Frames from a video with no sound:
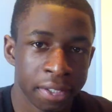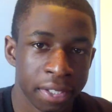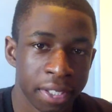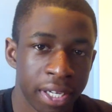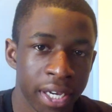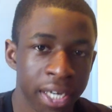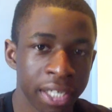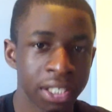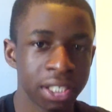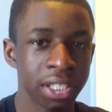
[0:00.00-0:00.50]
In
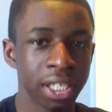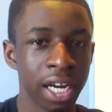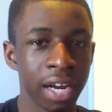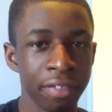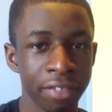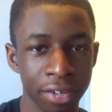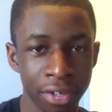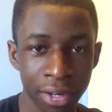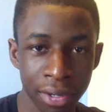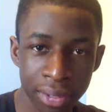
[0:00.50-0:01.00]
case you
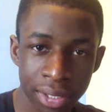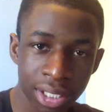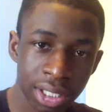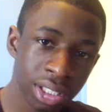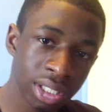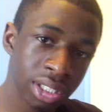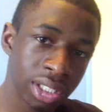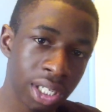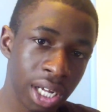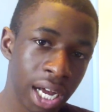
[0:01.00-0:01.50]
haven't
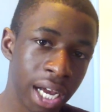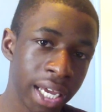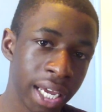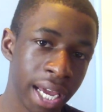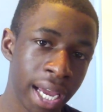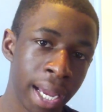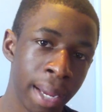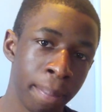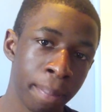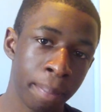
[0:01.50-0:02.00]
noticed, I
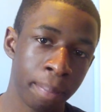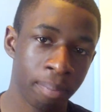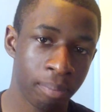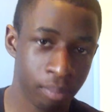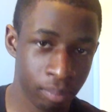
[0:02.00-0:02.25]
am